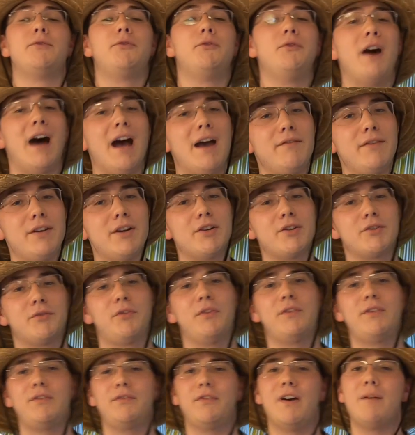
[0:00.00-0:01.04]
of 5 years,
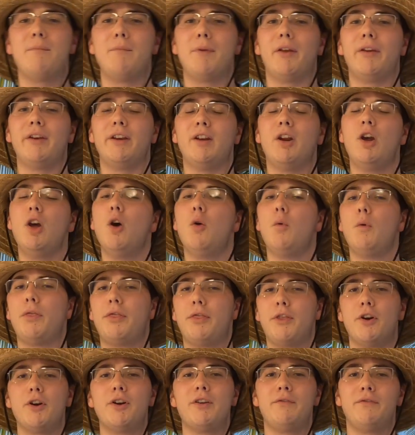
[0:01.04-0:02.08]
$55 million with
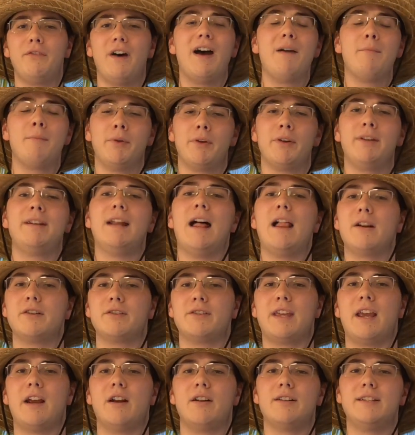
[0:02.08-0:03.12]
$35
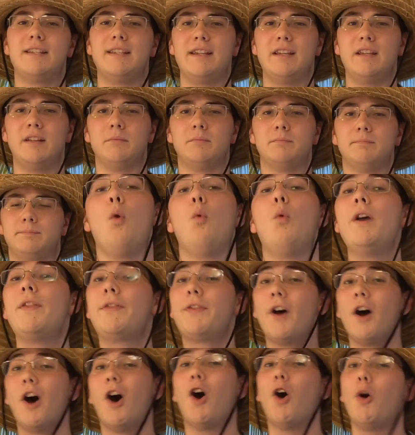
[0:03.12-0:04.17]
million guaranteed, with
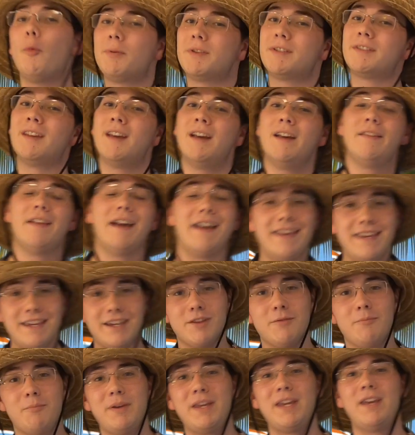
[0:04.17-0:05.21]
the hopes that he
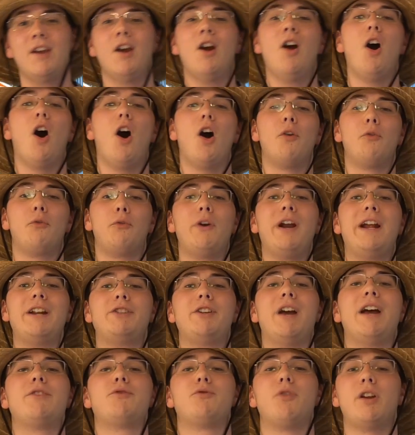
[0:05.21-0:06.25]
can be our
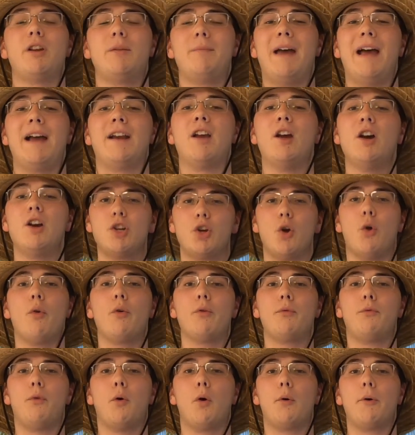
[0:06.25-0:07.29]
franchise running back
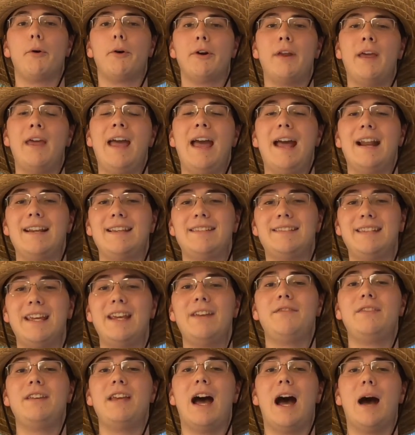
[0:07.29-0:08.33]
going forward and a
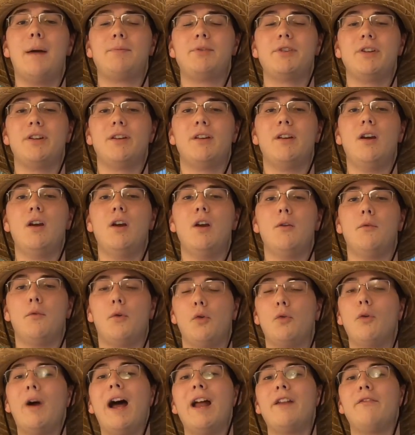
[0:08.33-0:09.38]
safety option
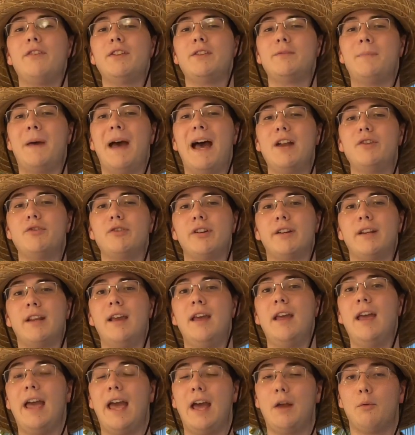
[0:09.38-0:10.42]
for Ryan Fitzpatrick
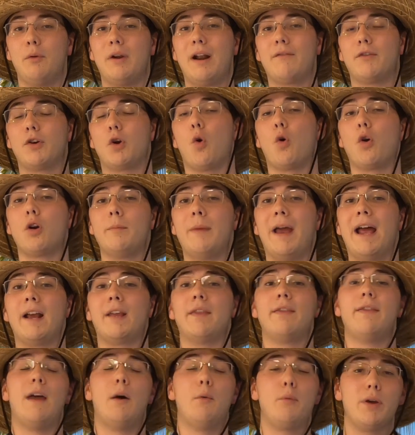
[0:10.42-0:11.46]
and whatever
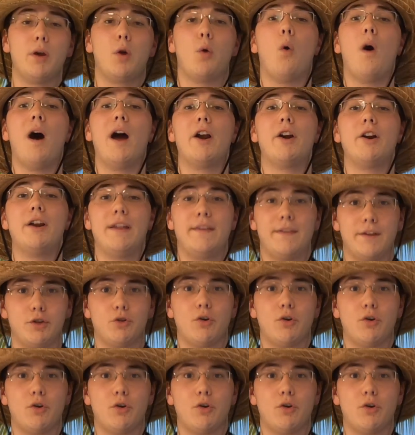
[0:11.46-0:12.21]
quarterback that we acquire in the